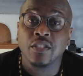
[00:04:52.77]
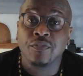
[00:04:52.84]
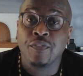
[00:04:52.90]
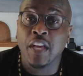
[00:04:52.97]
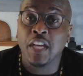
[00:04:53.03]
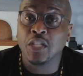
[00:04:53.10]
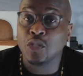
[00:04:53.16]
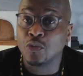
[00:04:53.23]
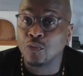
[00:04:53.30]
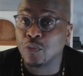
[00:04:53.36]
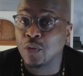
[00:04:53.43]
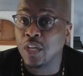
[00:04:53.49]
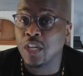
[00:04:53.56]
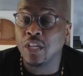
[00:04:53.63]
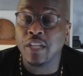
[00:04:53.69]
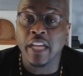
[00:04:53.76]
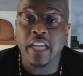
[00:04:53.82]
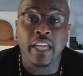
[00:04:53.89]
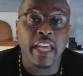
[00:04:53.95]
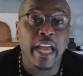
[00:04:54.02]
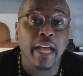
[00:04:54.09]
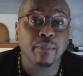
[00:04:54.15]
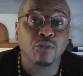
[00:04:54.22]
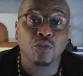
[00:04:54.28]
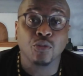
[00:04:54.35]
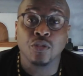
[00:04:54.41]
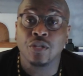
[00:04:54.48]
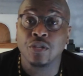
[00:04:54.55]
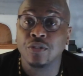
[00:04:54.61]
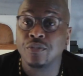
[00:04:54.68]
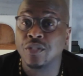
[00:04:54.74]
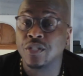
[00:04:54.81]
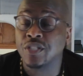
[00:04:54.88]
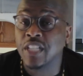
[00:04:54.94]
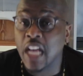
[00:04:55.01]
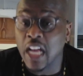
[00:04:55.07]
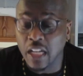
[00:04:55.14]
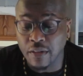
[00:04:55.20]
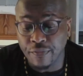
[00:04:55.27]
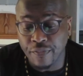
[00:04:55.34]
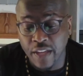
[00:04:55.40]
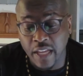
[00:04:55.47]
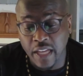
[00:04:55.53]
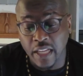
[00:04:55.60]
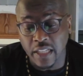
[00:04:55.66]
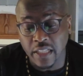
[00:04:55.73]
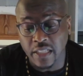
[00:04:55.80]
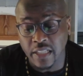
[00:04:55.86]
phase 3, they can capture the side effects.